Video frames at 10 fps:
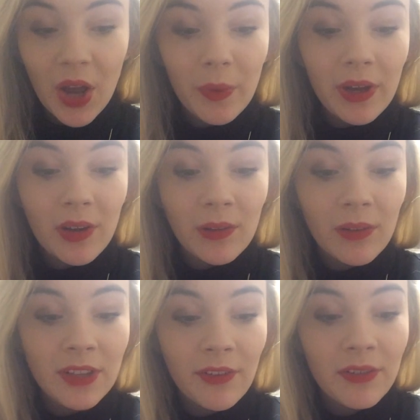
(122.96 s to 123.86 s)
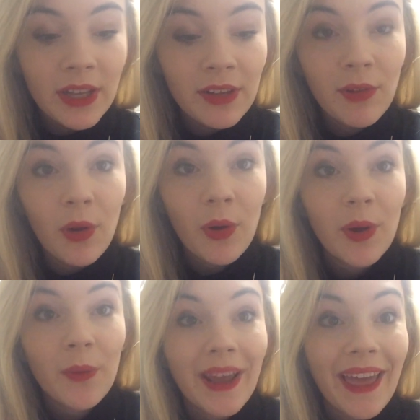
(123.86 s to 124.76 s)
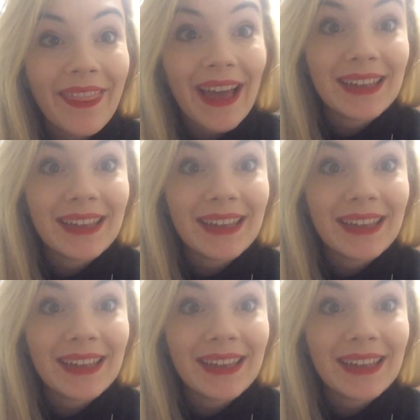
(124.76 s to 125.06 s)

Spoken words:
I will definitely vlog when I get there.